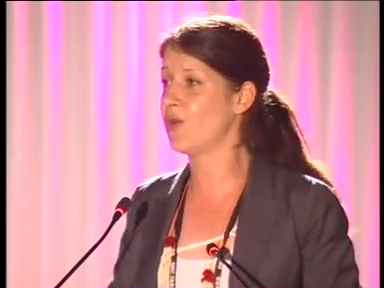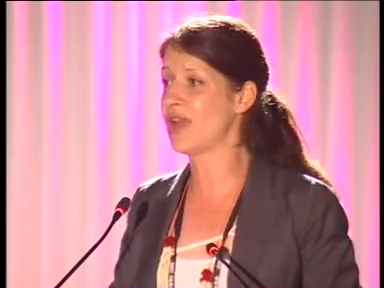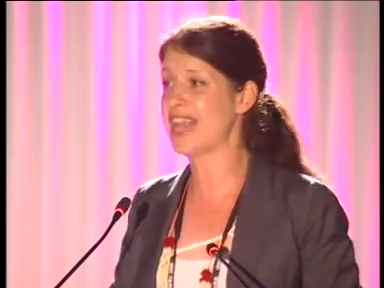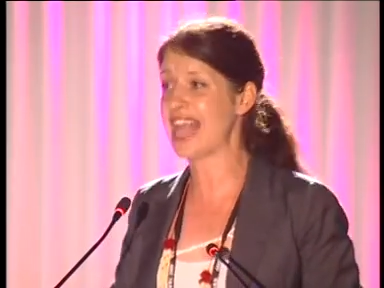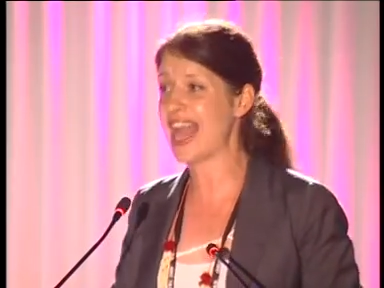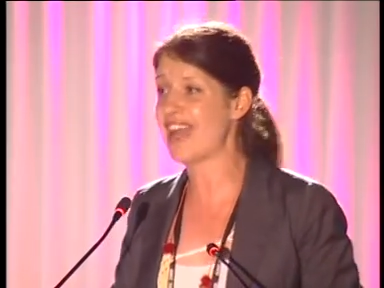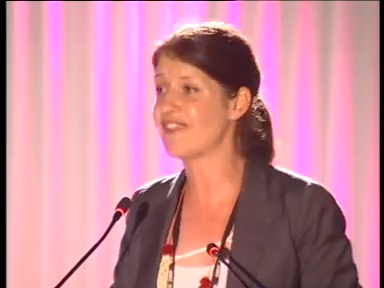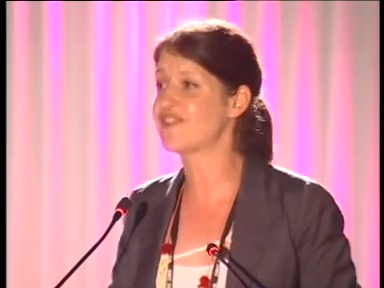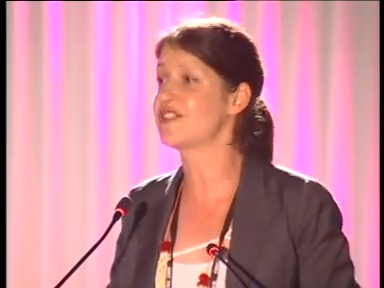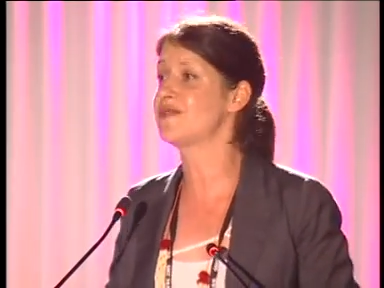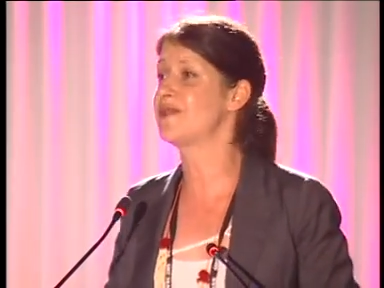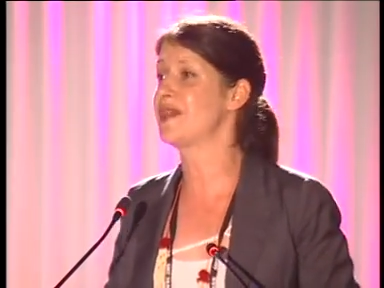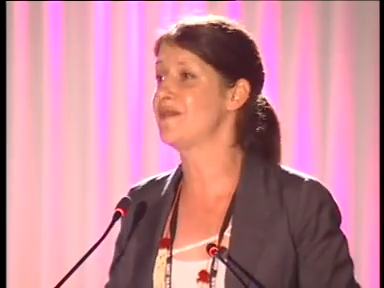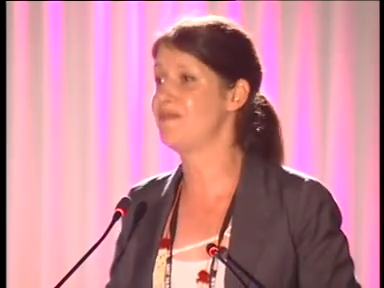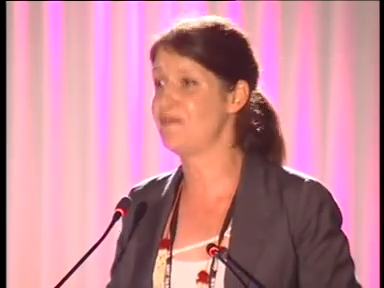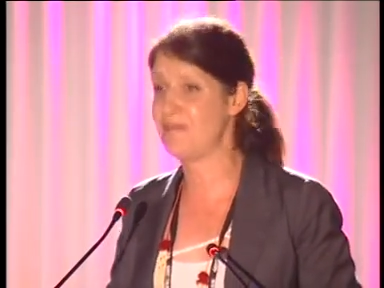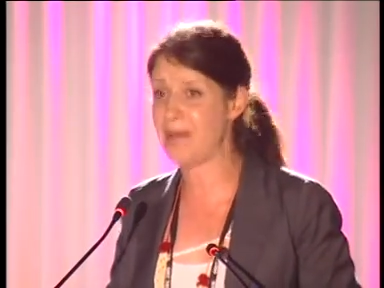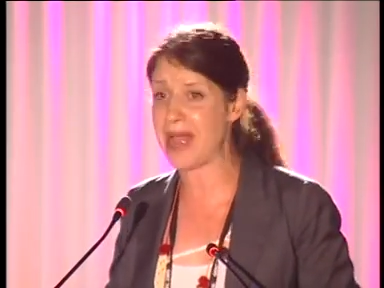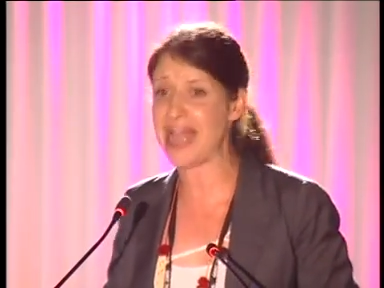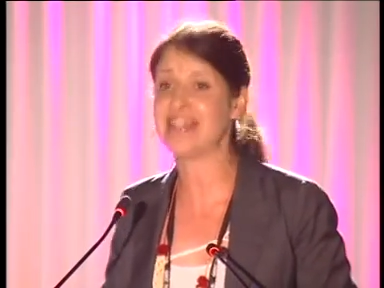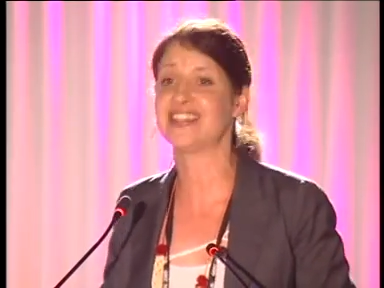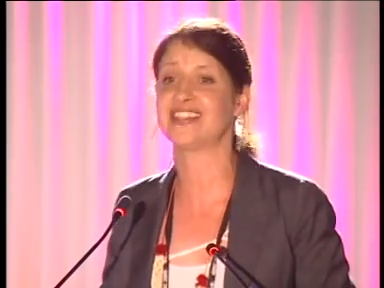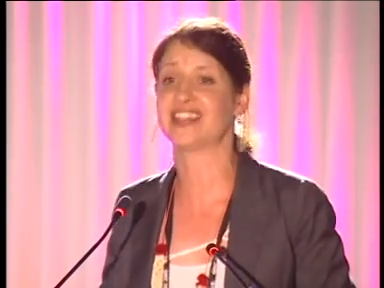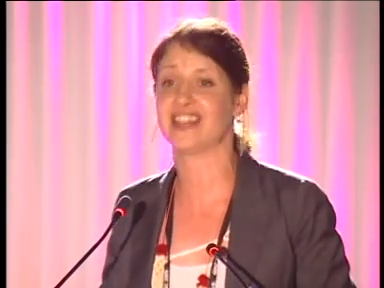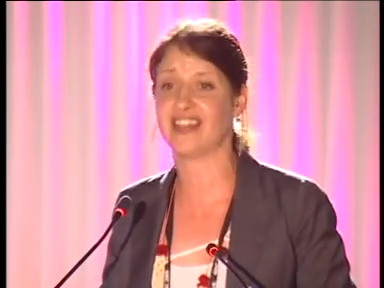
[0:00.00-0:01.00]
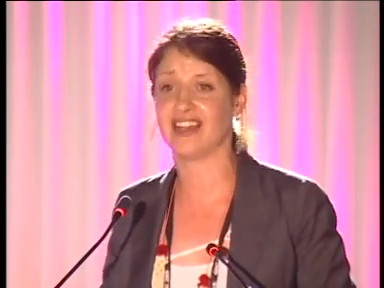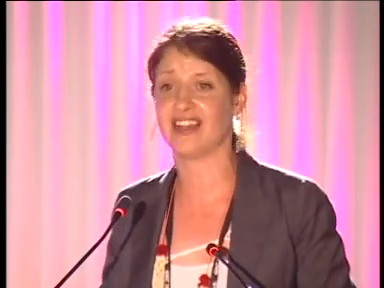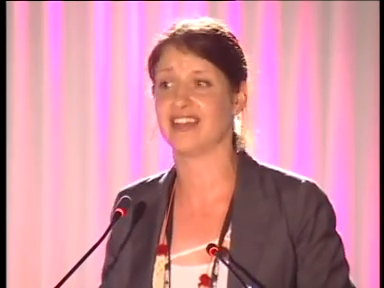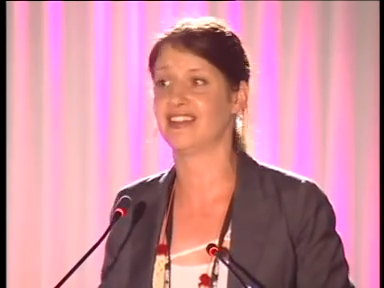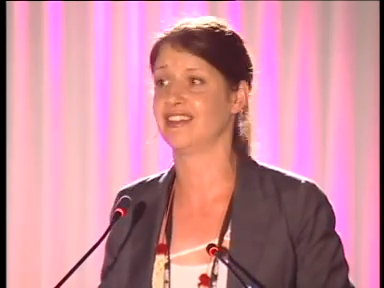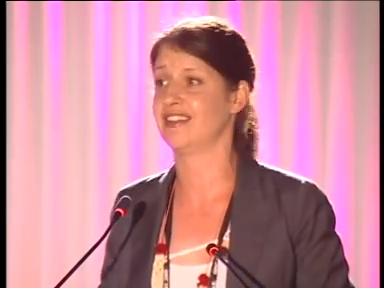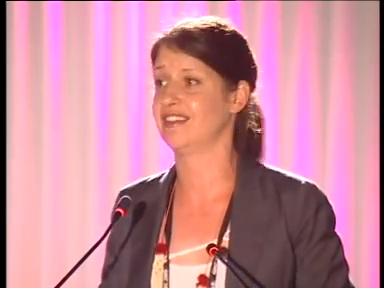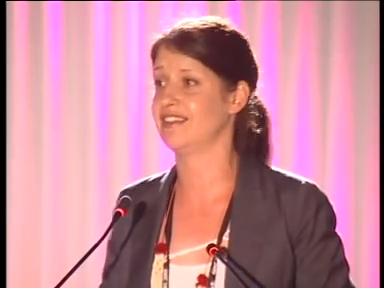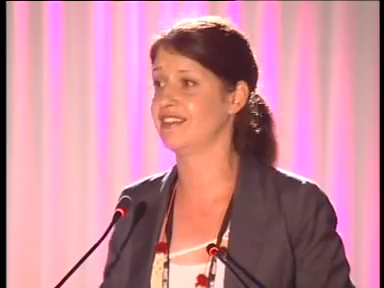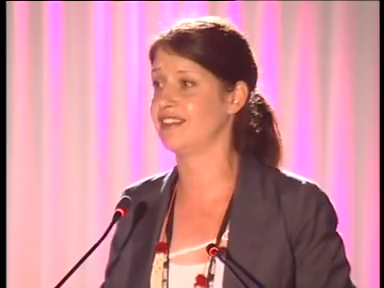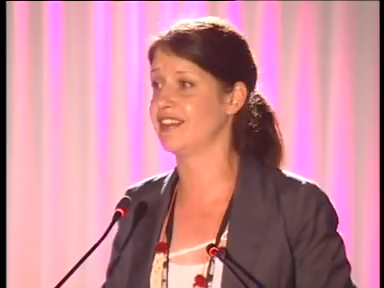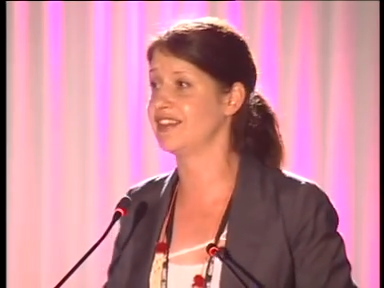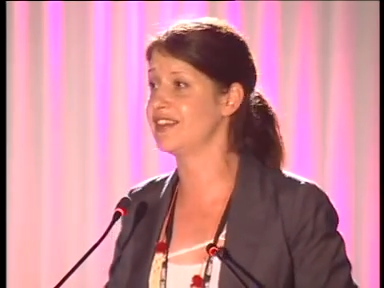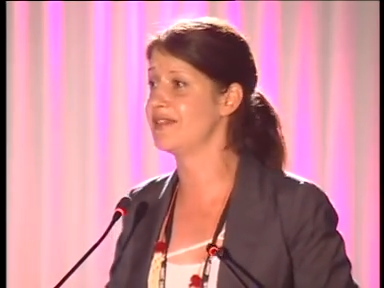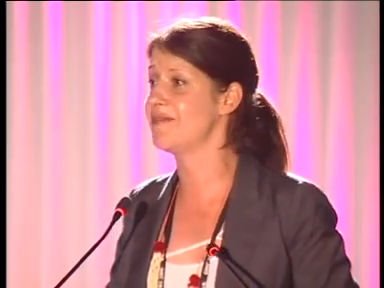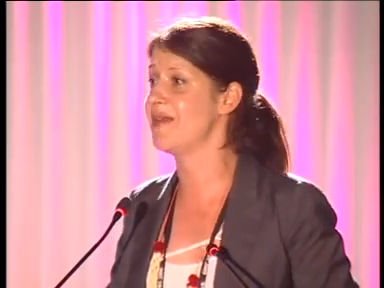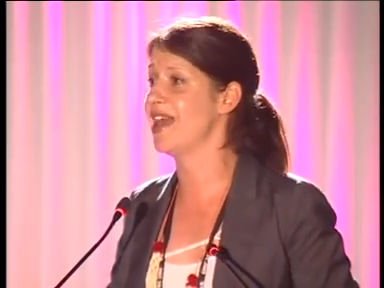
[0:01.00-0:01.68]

we have to be better than the